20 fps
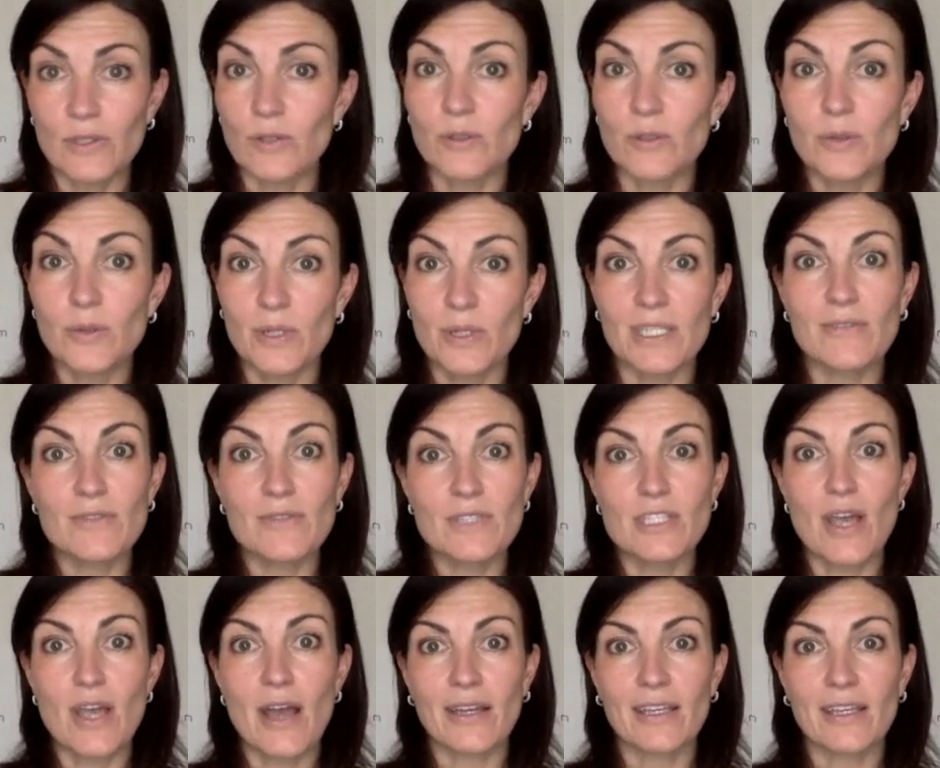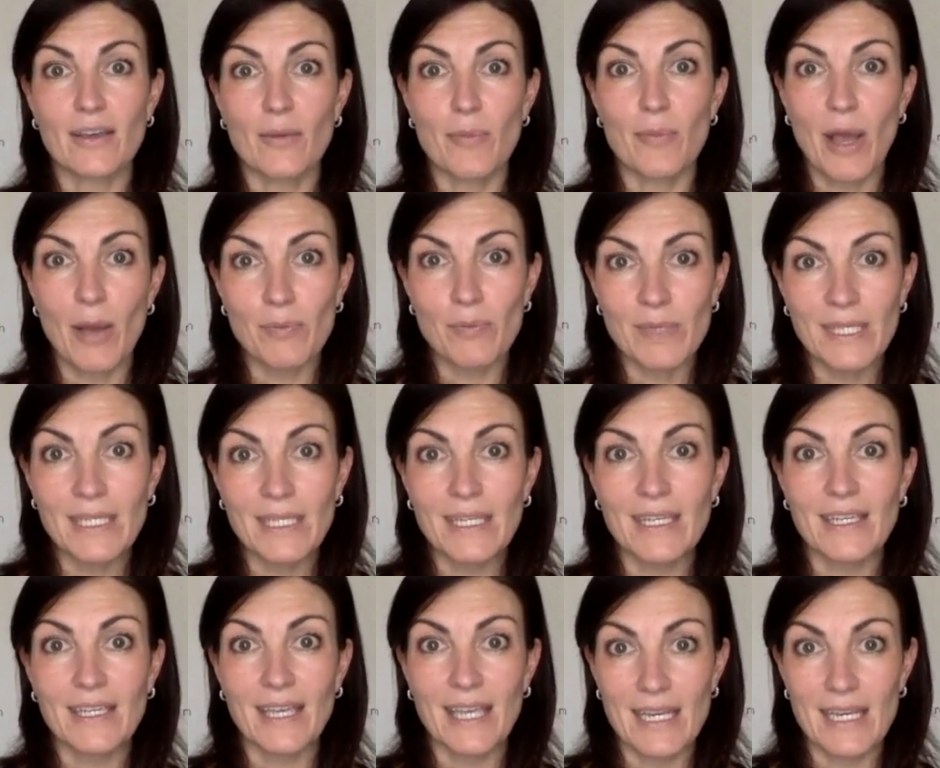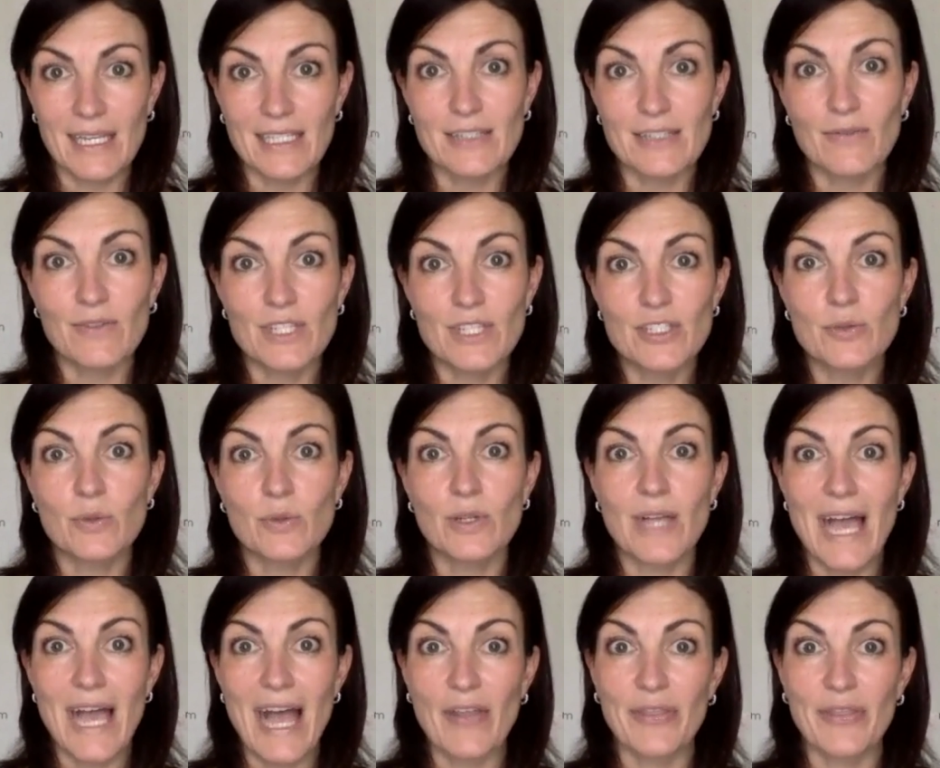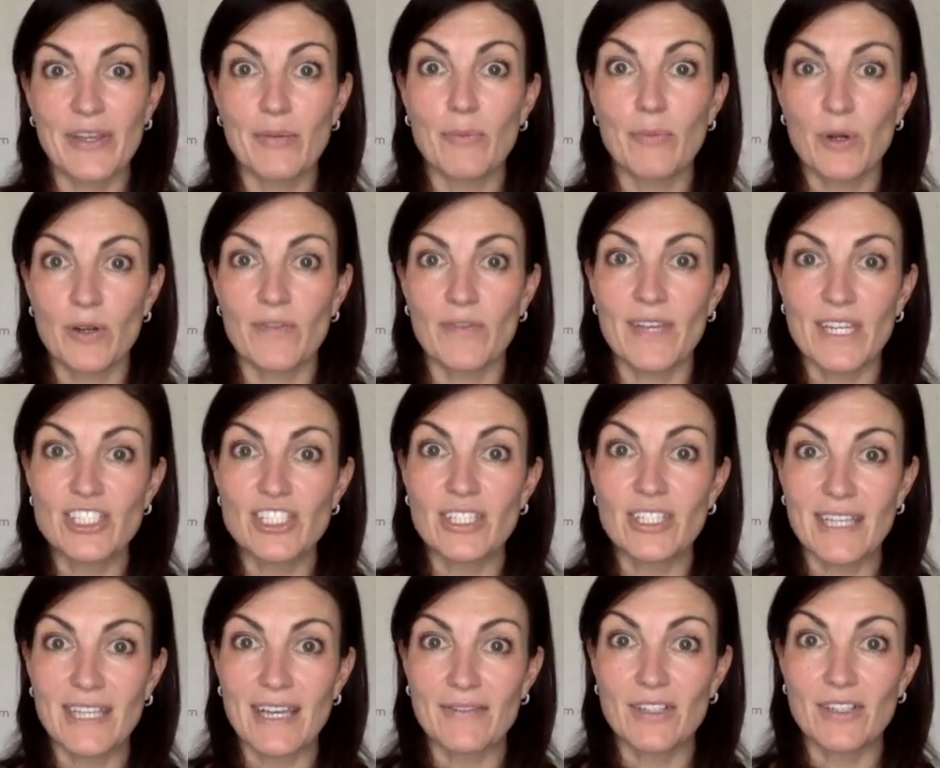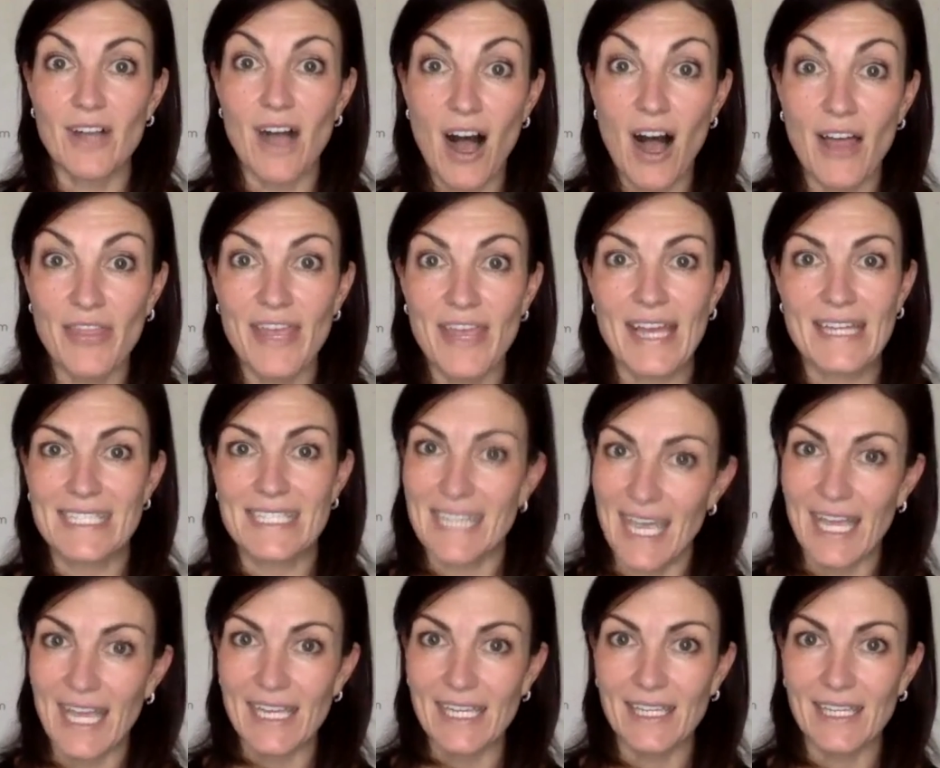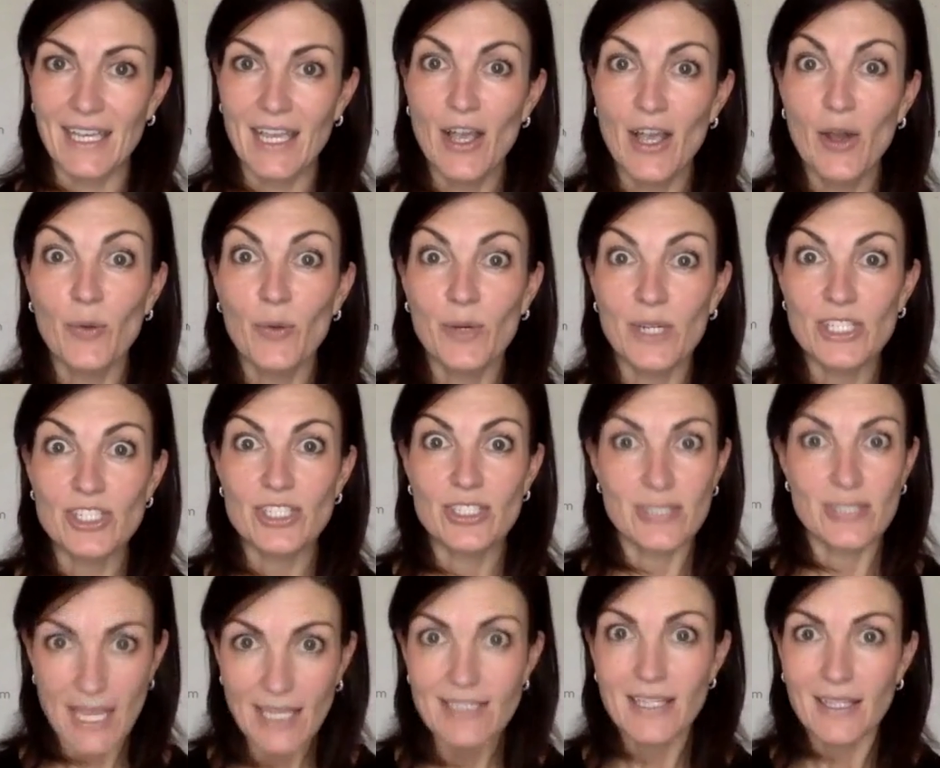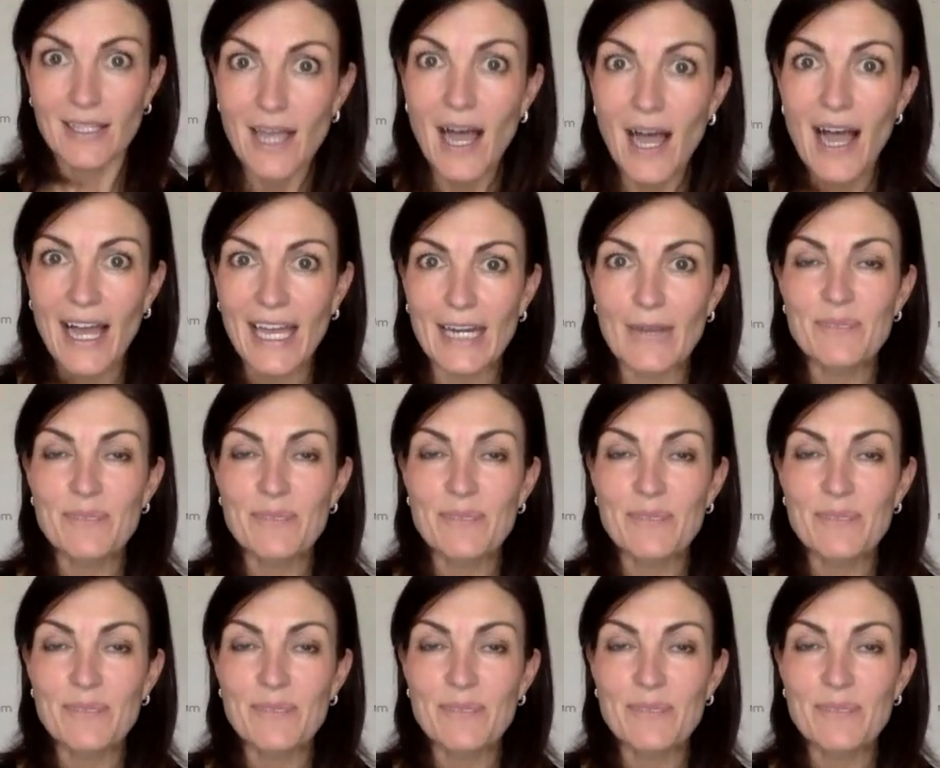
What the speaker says: you were even talking about meeting an individual at their motivation level on that day, which takes a lot.